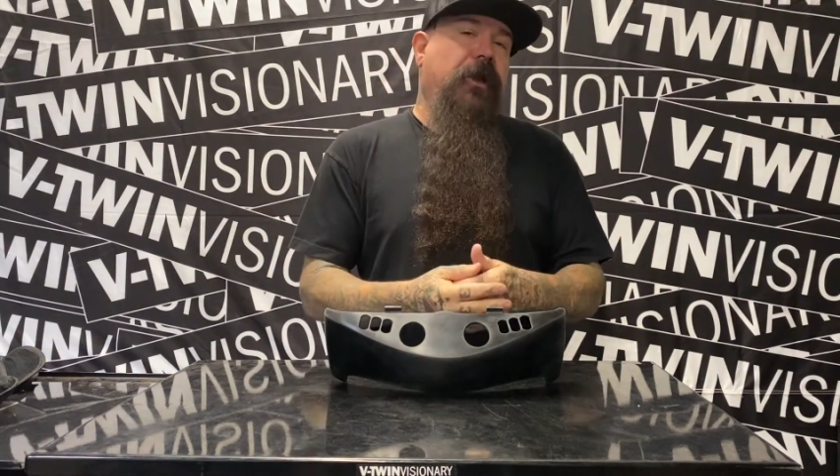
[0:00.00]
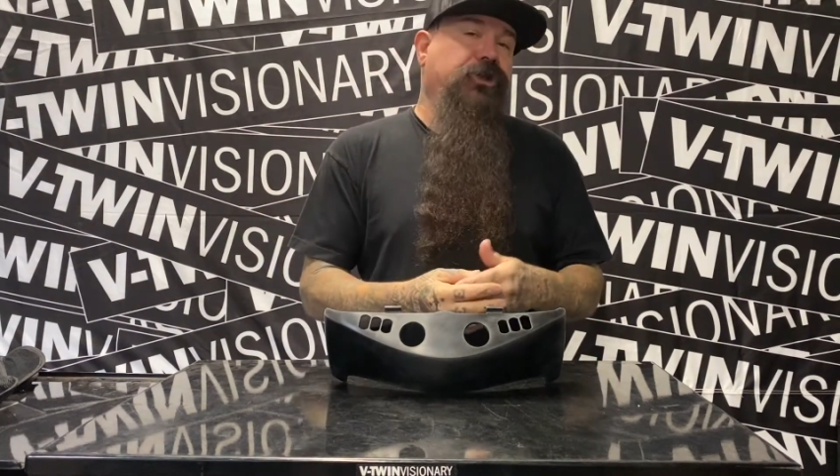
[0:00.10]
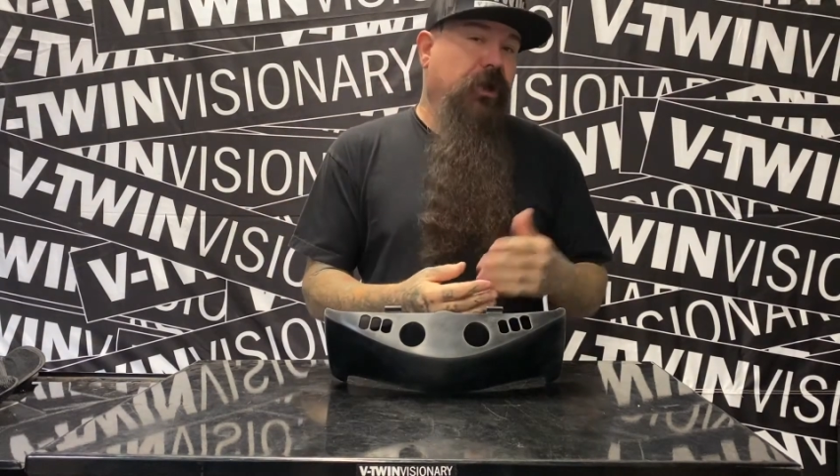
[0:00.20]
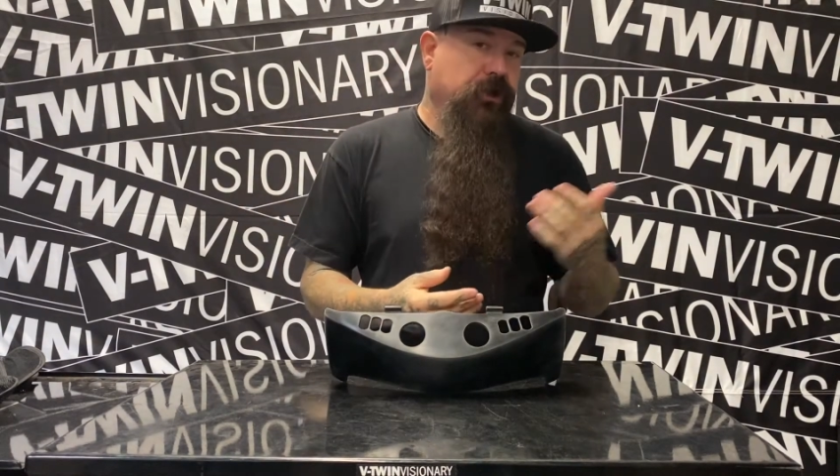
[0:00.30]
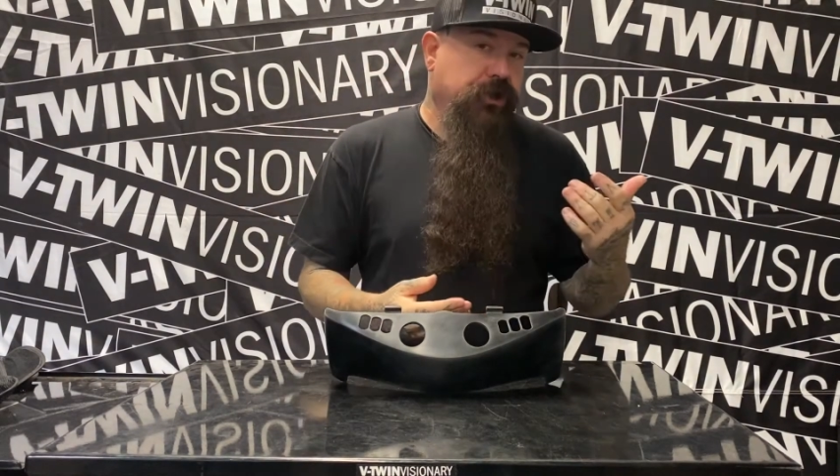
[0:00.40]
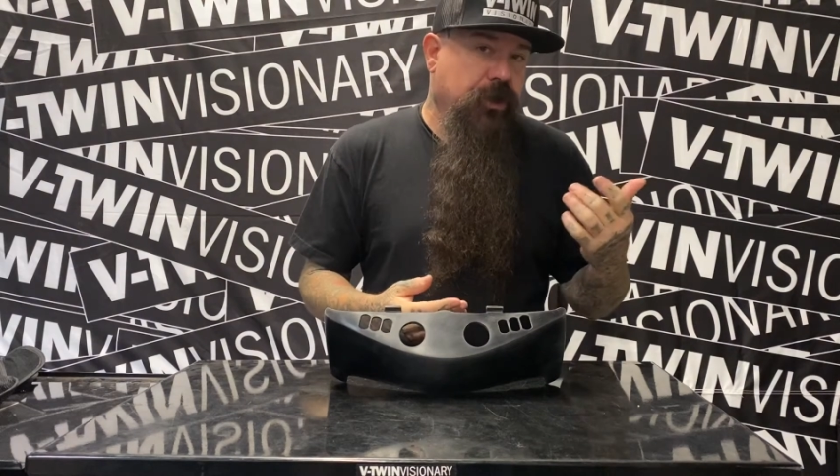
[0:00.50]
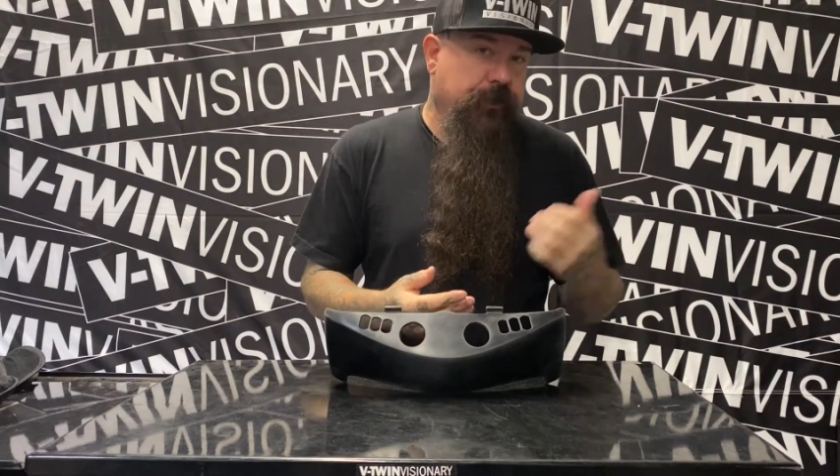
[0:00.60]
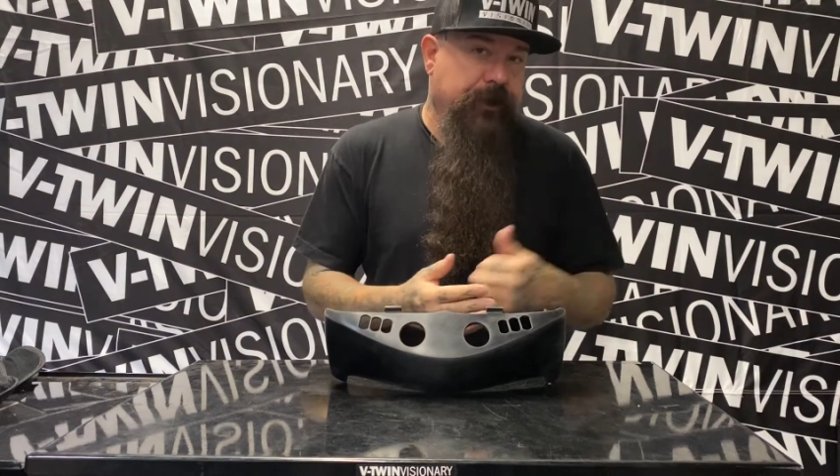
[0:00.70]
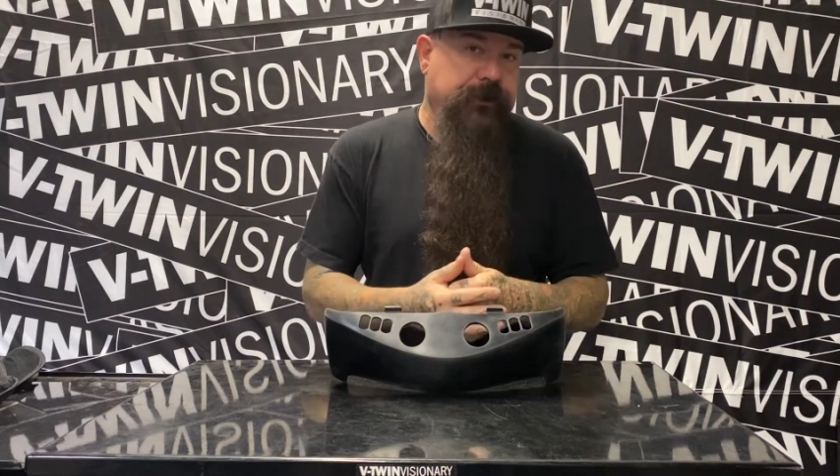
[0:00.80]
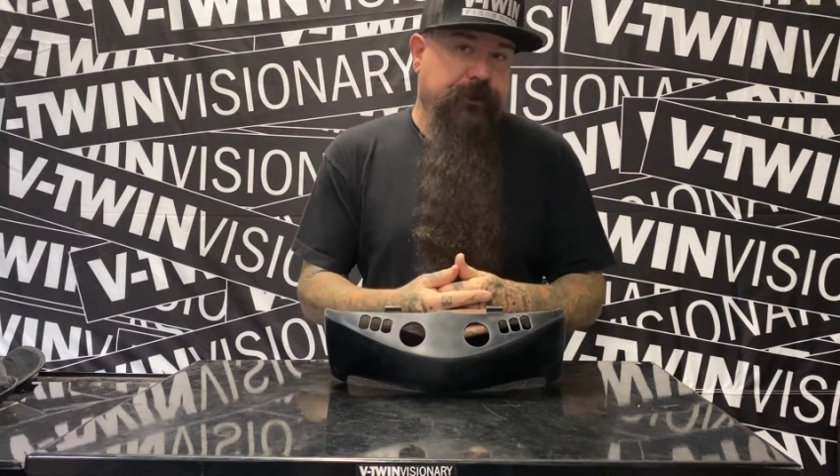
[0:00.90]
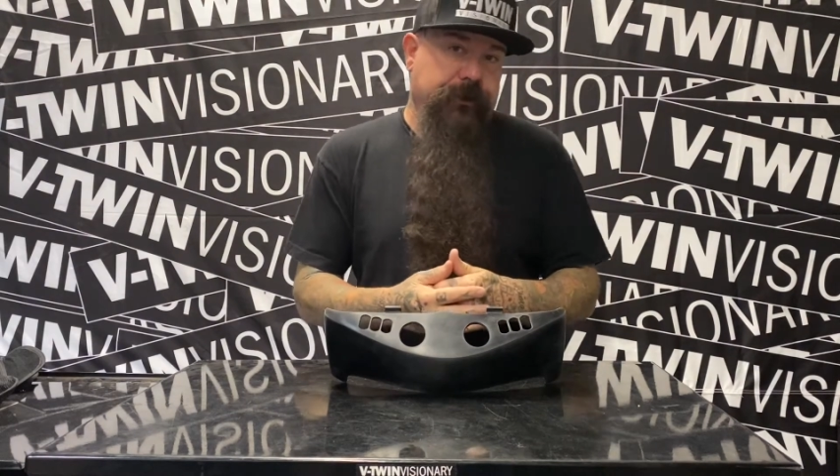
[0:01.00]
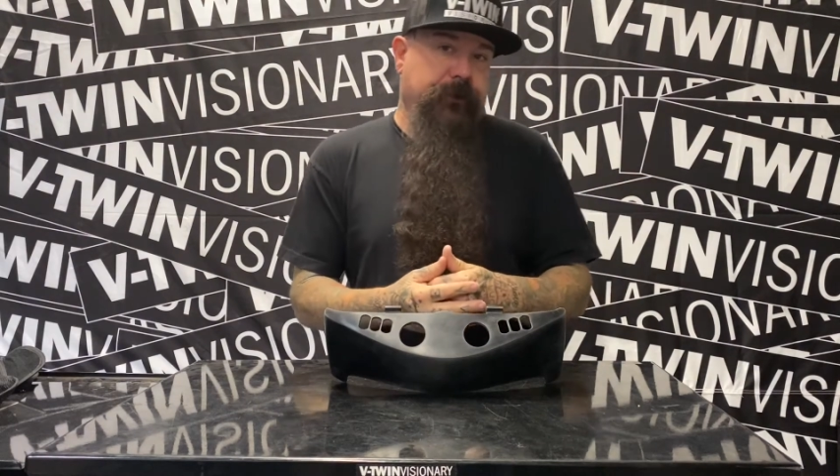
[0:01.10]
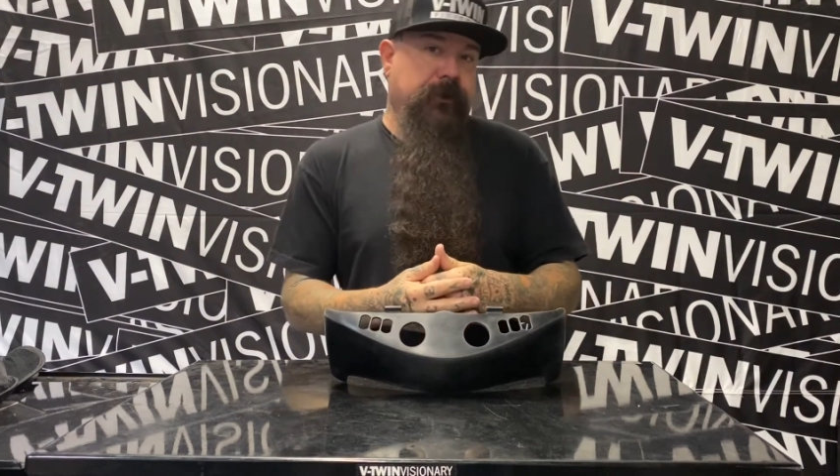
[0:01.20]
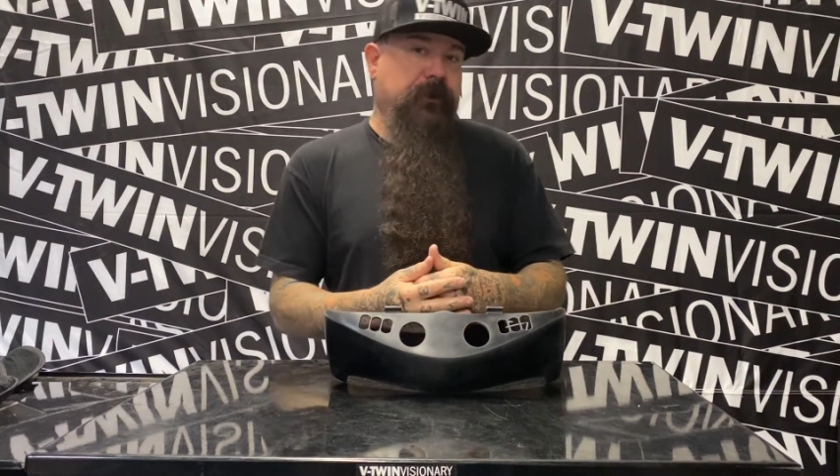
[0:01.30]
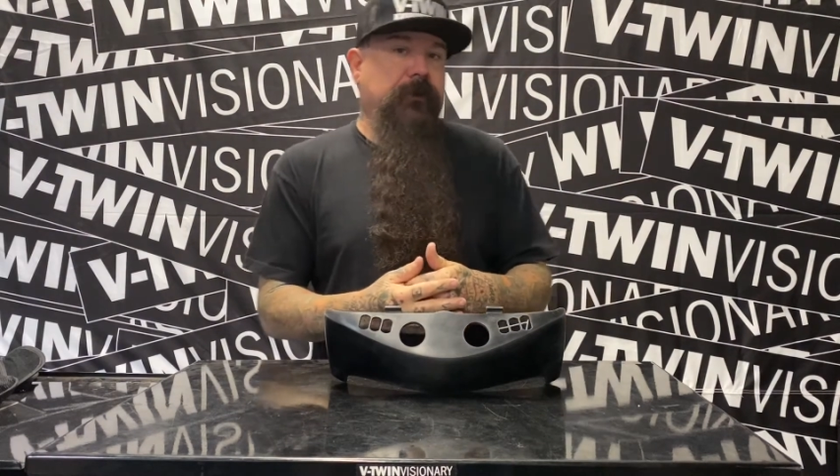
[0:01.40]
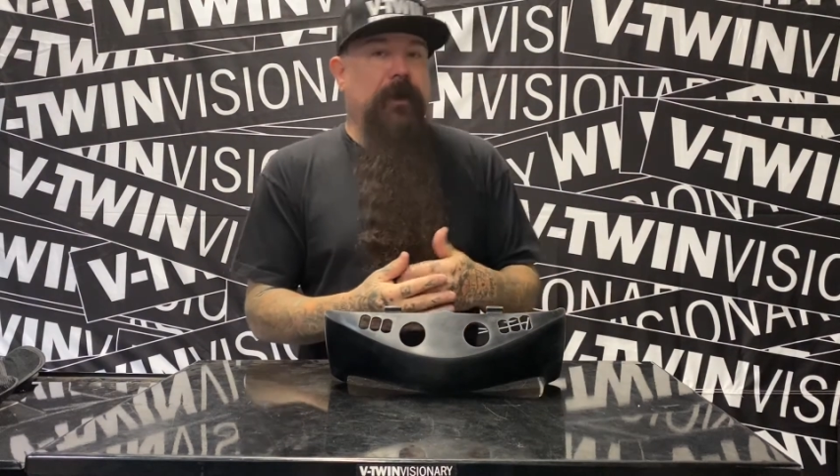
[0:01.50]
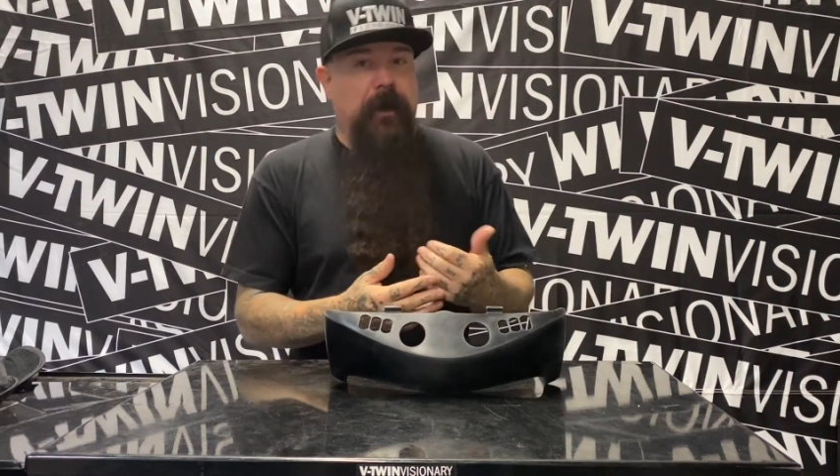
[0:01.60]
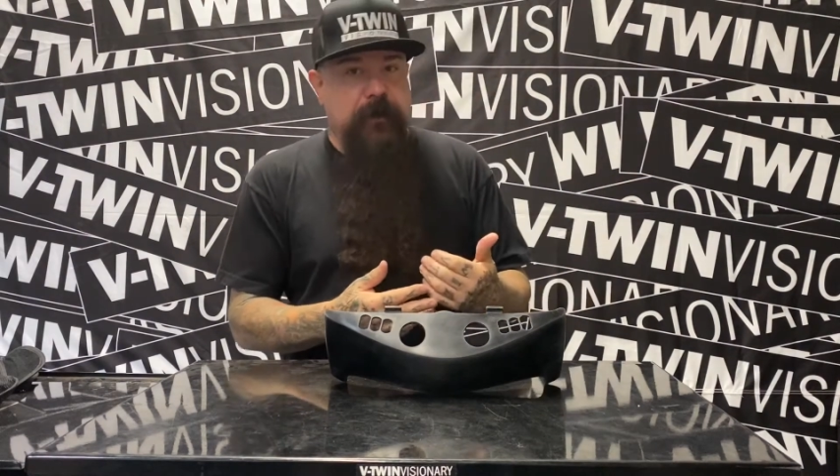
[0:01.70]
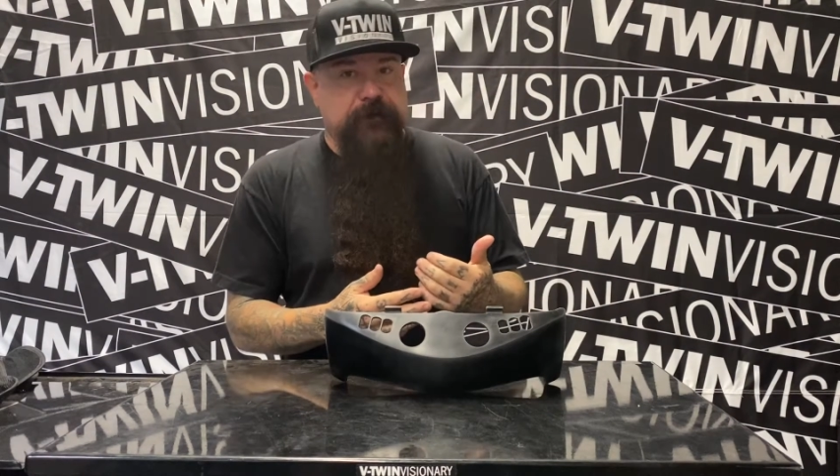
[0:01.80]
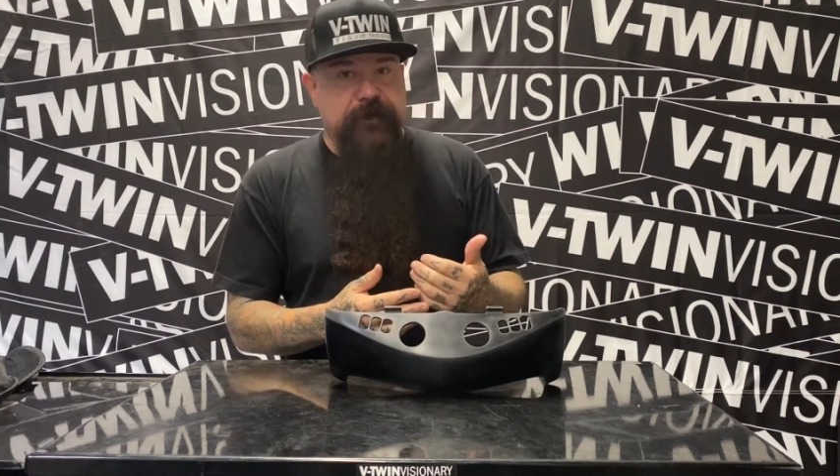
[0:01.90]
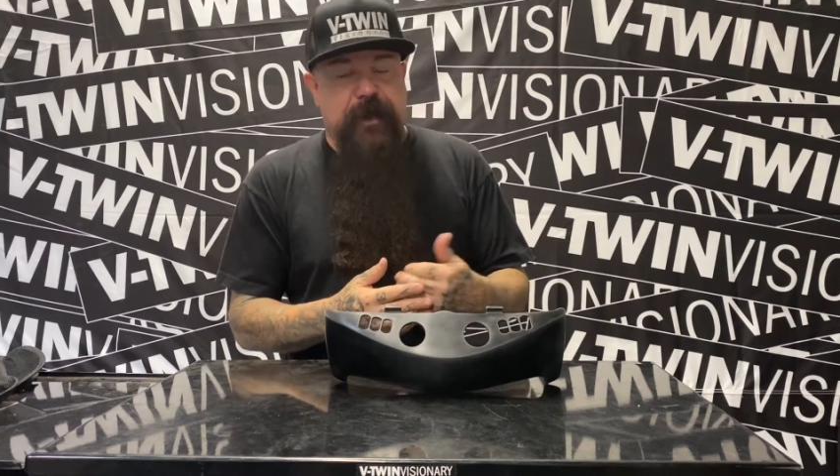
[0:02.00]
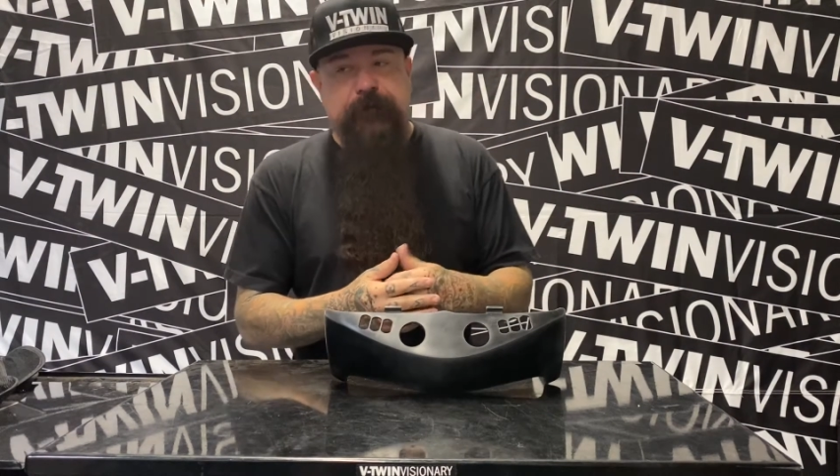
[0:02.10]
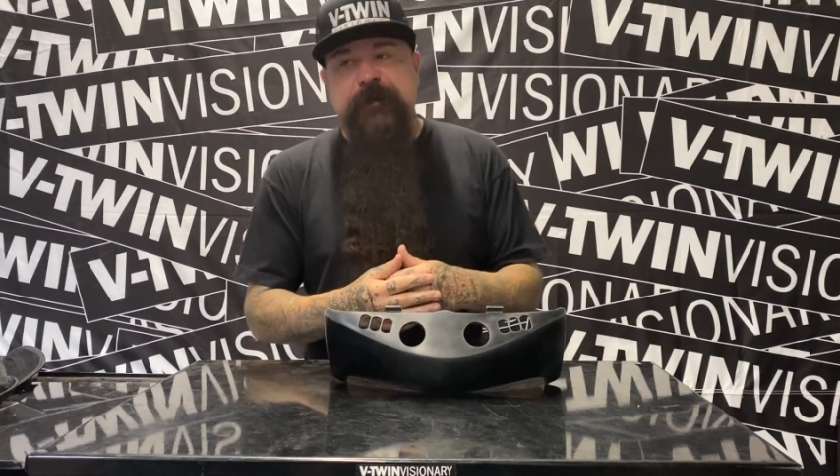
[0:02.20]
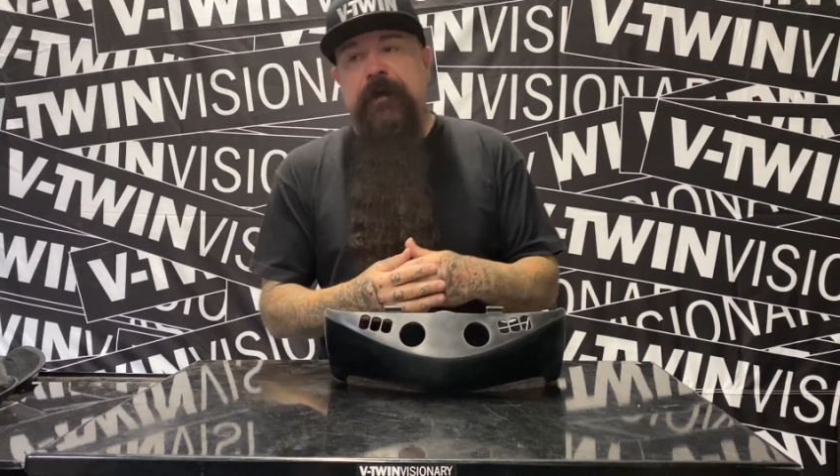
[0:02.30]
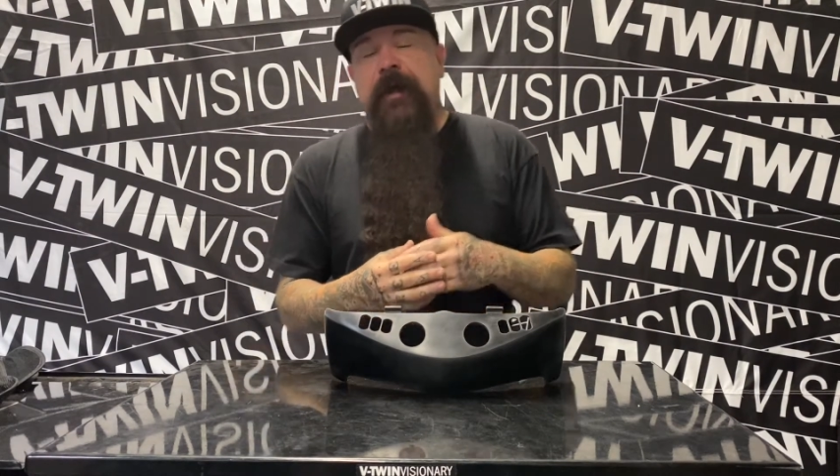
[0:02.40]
John Shope at Dirty Bird Concepts.